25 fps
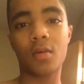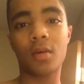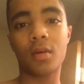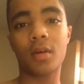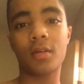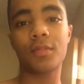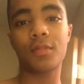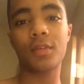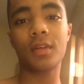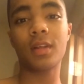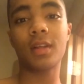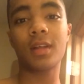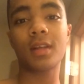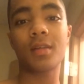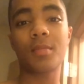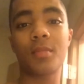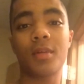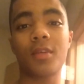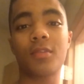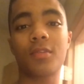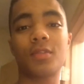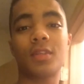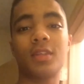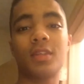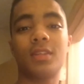I feel like
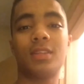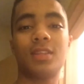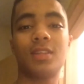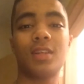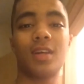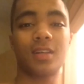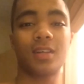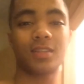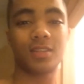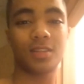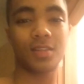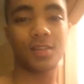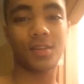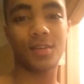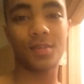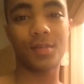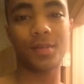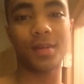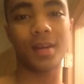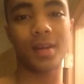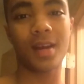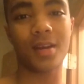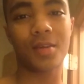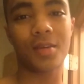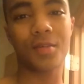my friend's dogs are gonna
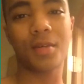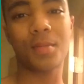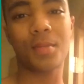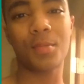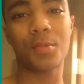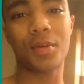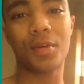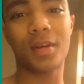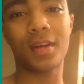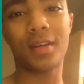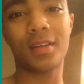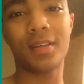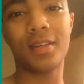react when I'm around